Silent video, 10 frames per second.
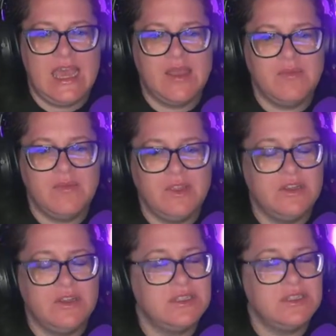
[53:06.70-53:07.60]
There's
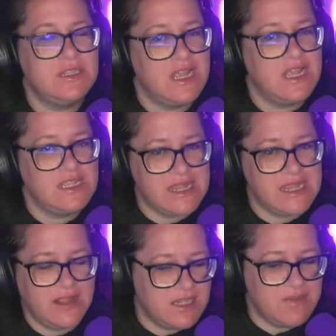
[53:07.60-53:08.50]
not silence in my
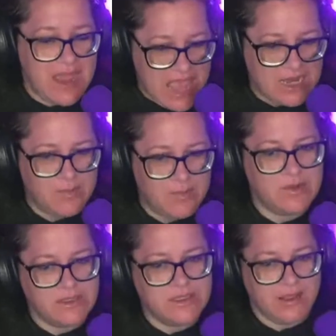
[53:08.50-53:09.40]
head, but there's silence
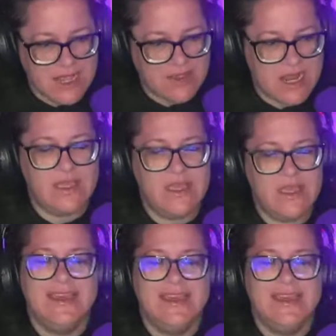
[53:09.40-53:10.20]
outside of it.